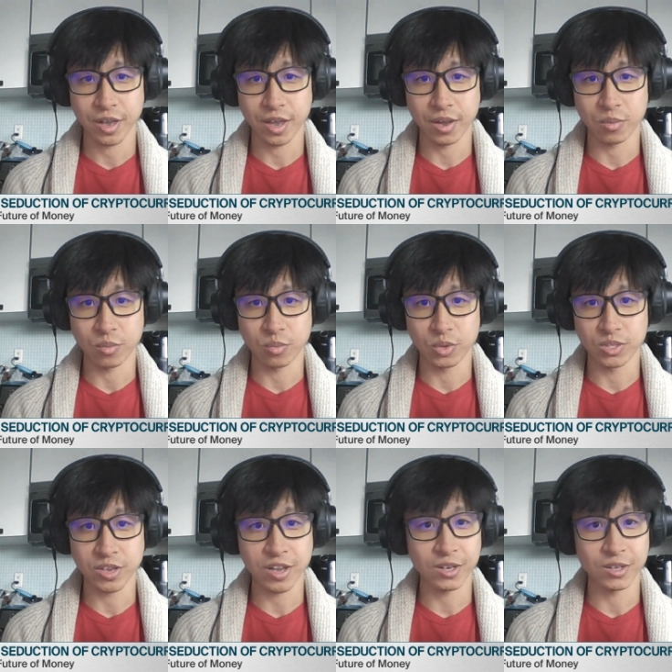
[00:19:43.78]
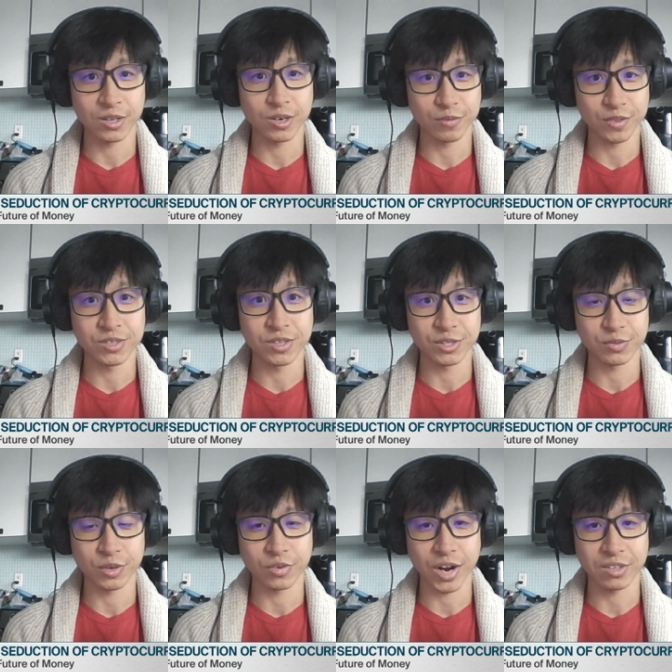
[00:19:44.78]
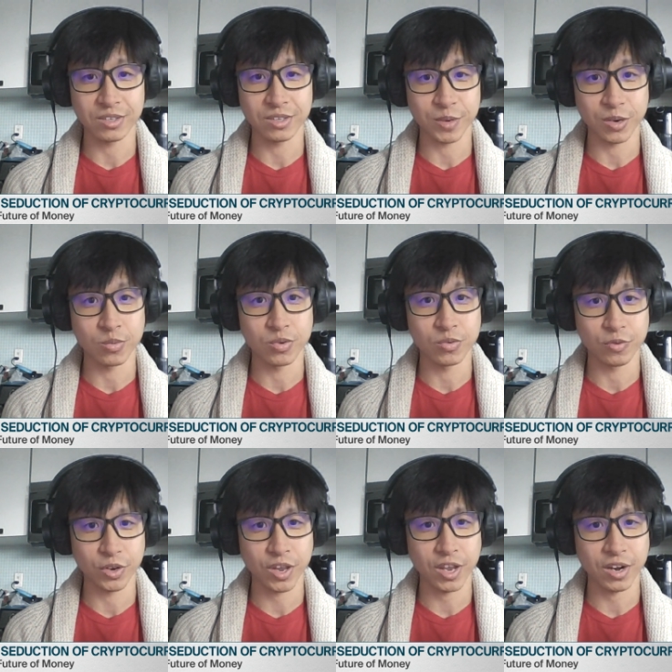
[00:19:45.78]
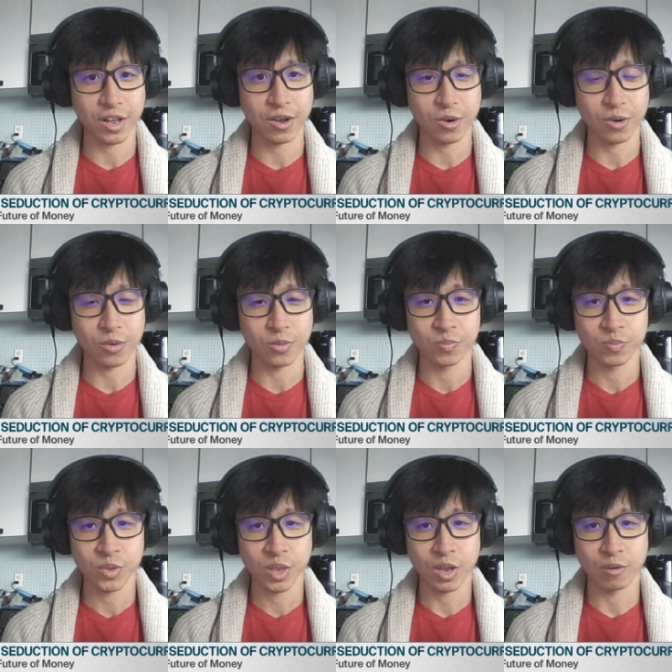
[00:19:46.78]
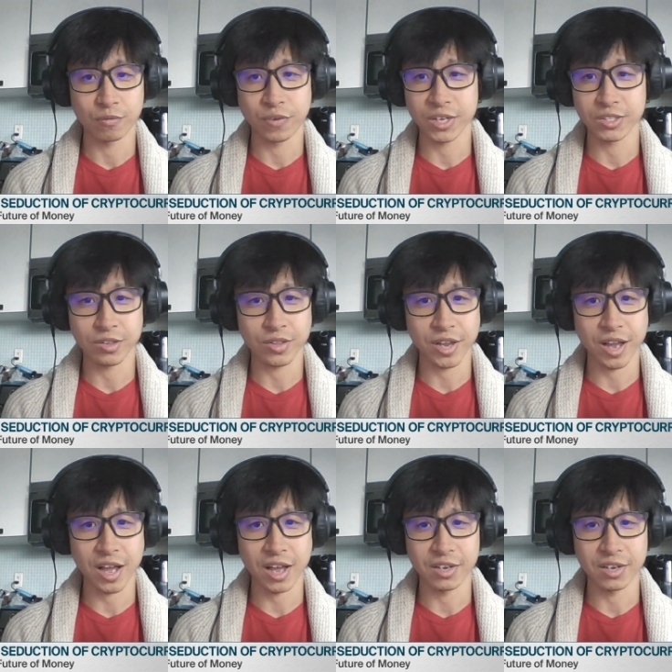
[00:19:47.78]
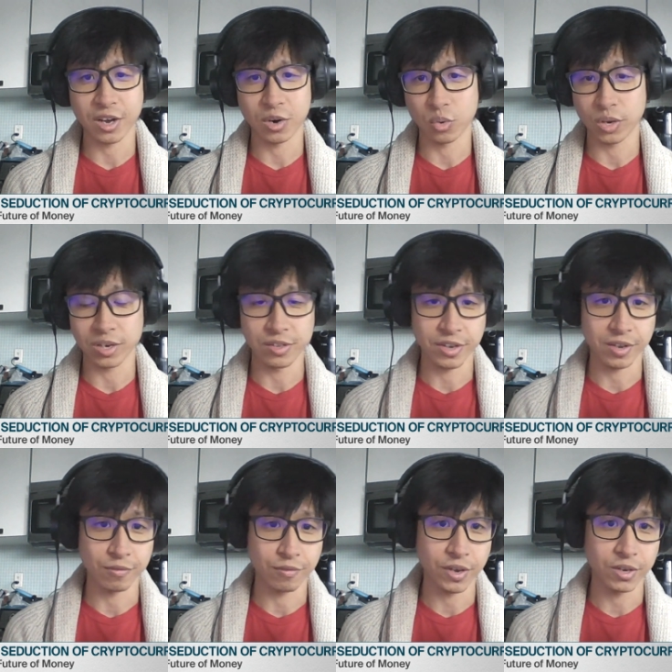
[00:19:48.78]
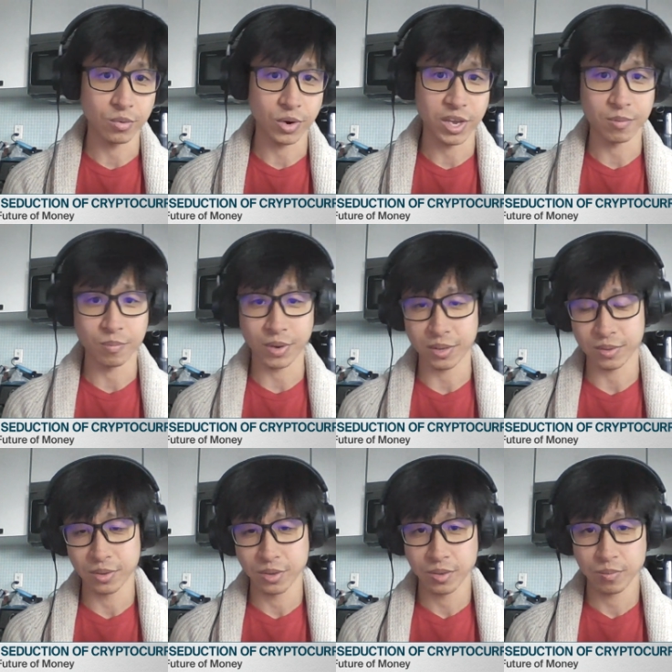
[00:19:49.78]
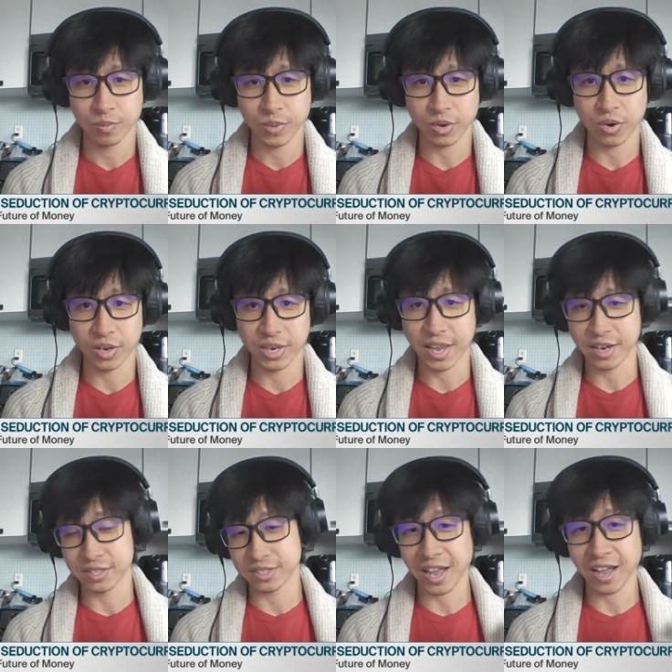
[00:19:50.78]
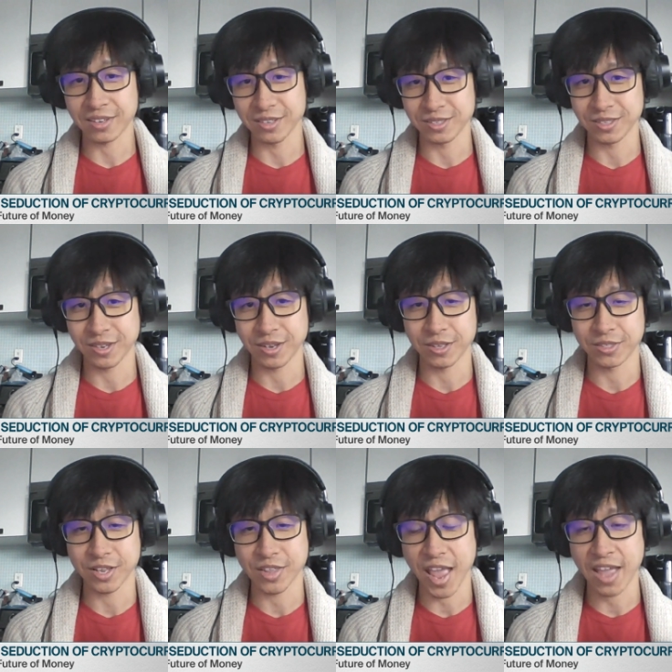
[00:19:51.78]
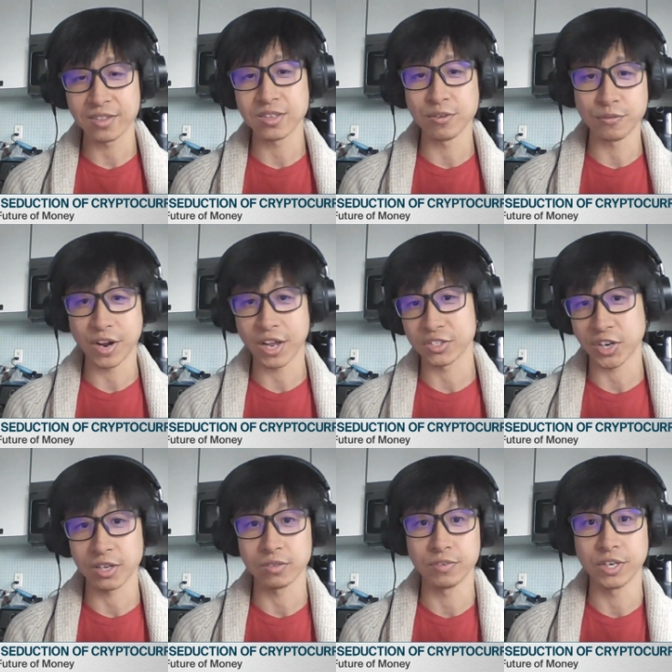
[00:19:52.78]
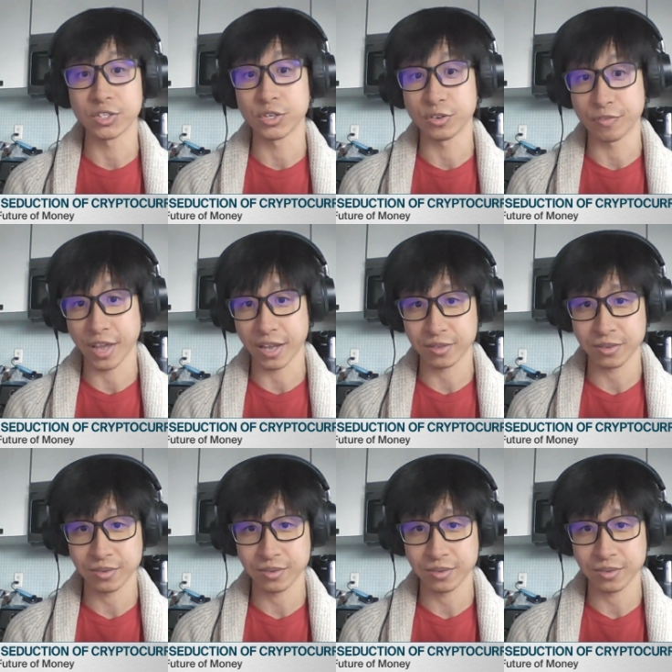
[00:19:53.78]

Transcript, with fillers: uh, we take a lot of these things for granted, but we forget how how fragile they are and how quickly they can fade away. But Bitcoin, at its heart, it's a it's an anti-fragile version of that.